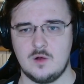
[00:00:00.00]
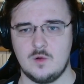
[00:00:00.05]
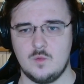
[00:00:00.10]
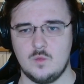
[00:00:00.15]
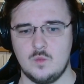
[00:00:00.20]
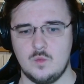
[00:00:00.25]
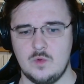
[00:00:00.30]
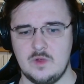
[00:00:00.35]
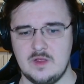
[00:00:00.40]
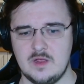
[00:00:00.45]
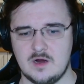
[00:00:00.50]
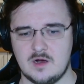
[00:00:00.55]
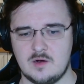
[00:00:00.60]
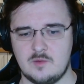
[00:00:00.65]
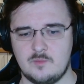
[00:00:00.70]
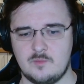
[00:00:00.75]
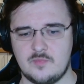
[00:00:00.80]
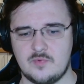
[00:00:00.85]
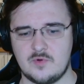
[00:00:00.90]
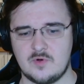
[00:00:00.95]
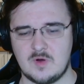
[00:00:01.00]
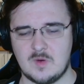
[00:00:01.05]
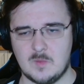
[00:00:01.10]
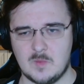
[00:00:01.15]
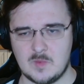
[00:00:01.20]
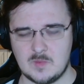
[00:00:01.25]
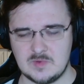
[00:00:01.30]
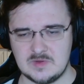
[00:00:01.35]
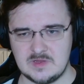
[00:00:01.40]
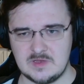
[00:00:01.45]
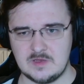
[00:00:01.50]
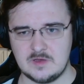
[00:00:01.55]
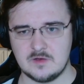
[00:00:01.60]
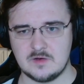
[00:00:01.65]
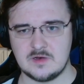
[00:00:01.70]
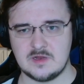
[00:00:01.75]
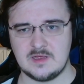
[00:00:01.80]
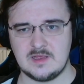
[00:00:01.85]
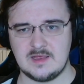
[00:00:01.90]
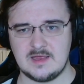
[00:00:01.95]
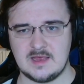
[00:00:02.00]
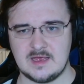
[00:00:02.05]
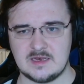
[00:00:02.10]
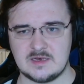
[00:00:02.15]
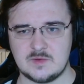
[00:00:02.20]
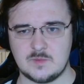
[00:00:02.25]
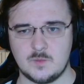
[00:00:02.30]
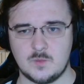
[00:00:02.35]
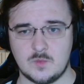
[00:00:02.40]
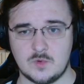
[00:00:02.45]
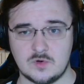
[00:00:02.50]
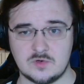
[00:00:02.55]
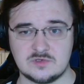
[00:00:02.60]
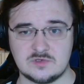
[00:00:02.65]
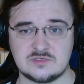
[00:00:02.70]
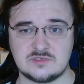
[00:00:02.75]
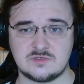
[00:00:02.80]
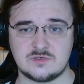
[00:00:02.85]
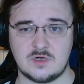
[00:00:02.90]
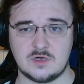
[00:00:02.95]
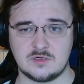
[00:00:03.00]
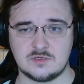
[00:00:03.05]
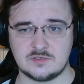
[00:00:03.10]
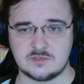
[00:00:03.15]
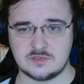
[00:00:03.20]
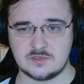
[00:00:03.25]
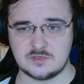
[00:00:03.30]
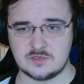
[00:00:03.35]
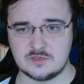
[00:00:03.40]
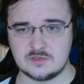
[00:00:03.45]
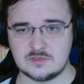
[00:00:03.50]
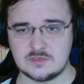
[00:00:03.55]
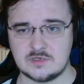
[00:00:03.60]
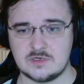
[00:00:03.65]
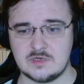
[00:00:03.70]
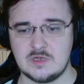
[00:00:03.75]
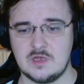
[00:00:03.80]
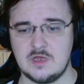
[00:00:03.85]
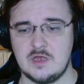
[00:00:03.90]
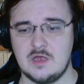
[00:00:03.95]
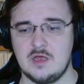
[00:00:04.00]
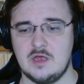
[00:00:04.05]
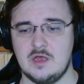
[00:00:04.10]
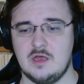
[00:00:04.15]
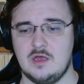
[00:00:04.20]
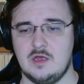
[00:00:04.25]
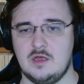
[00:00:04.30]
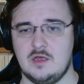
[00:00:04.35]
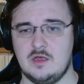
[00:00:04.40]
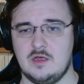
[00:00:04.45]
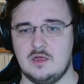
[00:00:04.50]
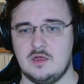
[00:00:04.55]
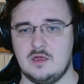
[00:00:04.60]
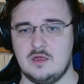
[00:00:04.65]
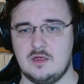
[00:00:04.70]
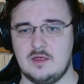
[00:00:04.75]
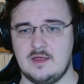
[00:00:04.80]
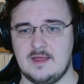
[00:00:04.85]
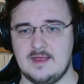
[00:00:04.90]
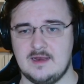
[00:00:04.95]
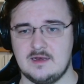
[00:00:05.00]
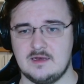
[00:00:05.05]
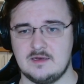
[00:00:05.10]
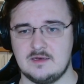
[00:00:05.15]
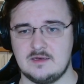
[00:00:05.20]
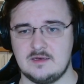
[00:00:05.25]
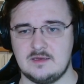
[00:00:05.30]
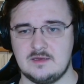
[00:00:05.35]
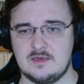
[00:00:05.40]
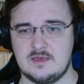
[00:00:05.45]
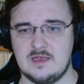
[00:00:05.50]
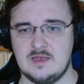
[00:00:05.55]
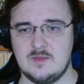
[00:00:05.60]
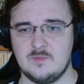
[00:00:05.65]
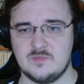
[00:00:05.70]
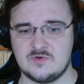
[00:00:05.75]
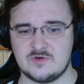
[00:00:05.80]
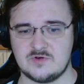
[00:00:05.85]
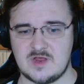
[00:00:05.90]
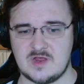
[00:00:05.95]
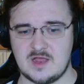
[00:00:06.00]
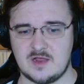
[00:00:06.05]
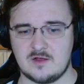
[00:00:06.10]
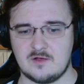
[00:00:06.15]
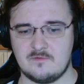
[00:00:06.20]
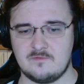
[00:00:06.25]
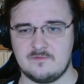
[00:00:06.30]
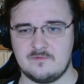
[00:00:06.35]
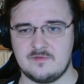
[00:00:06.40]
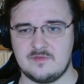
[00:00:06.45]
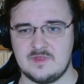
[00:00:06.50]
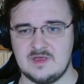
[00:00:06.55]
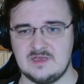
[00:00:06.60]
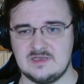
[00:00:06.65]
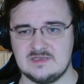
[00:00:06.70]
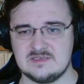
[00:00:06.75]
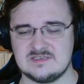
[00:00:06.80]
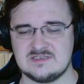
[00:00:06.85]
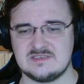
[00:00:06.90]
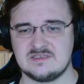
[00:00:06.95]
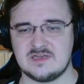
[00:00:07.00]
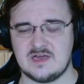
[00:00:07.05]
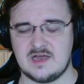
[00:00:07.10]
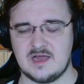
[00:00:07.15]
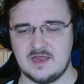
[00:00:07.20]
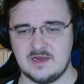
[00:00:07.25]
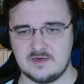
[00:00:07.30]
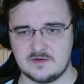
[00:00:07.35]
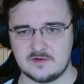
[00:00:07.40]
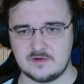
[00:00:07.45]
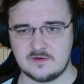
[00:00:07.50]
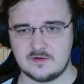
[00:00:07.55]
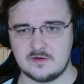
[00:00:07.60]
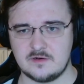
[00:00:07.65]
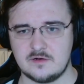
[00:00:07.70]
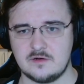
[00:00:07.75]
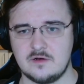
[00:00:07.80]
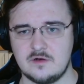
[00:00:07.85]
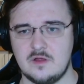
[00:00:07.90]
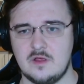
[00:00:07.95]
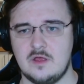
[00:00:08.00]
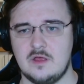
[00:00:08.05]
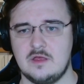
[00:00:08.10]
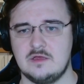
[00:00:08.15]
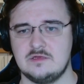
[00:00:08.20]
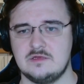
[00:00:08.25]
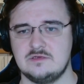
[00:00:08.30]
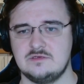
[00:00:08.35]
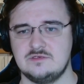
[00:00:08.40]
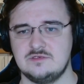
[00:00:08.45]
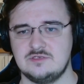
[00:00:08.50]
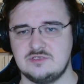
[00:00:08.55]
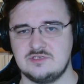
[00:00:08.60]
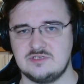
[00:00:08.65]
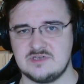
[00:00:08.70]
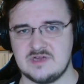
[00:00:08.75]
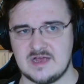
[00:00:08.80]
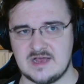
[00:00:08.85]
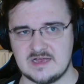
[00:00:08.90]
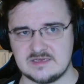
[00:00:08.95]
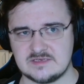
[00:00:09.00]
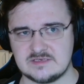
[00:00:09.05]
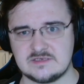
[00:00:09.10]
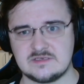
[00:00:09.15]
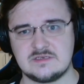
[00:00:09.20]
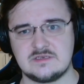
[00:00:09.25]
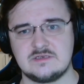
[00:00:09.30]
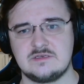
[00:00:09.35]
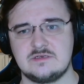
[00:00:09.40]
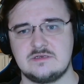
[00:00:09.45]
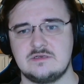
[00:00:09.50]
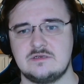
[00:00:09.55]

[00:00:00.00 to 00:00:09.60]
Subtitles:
we are probably gonna get more structured and keep track of things tighter, just